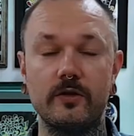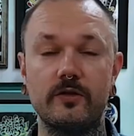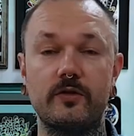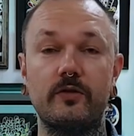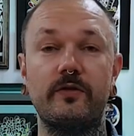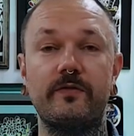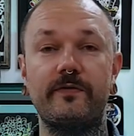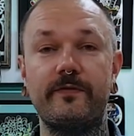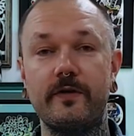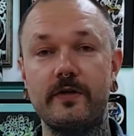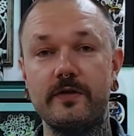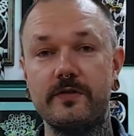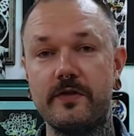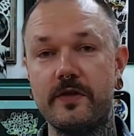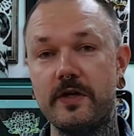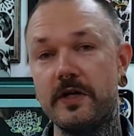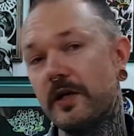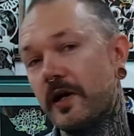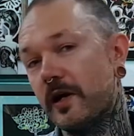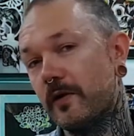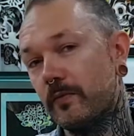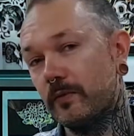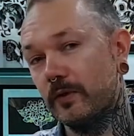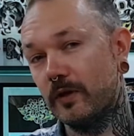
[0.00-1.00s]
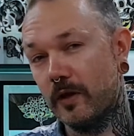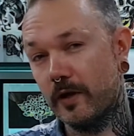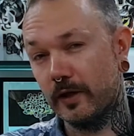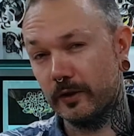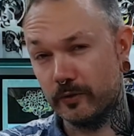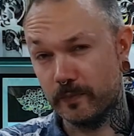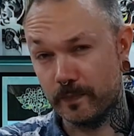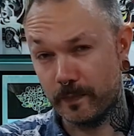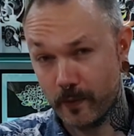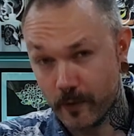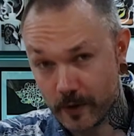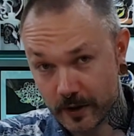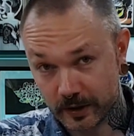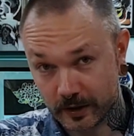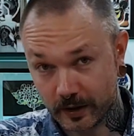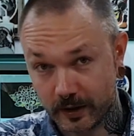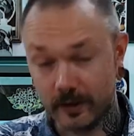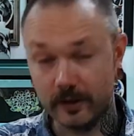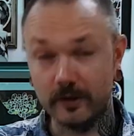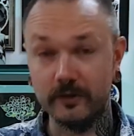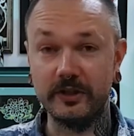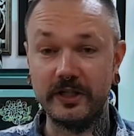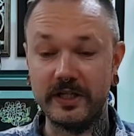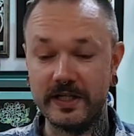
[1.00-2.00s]
So the first thing I would like to point
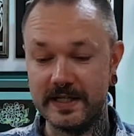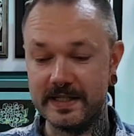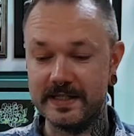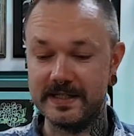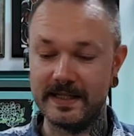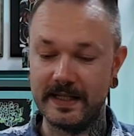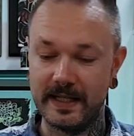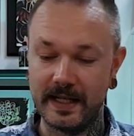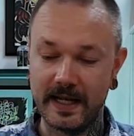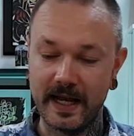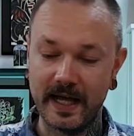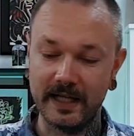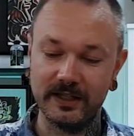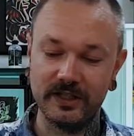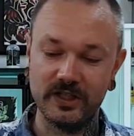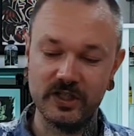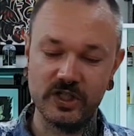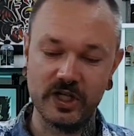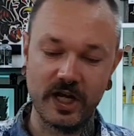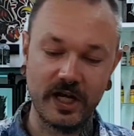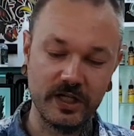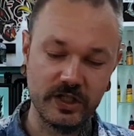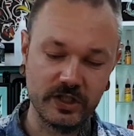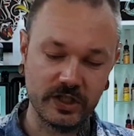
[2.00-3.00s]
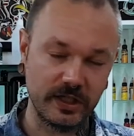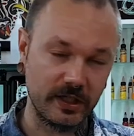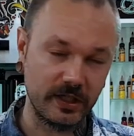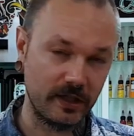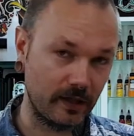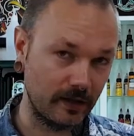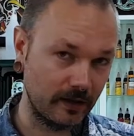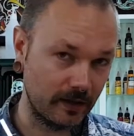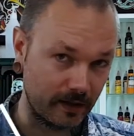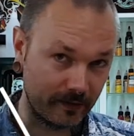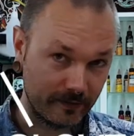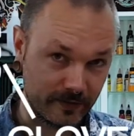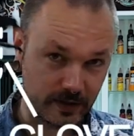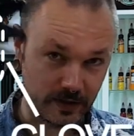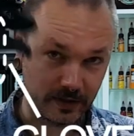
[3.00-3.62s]
out is not changing gloves.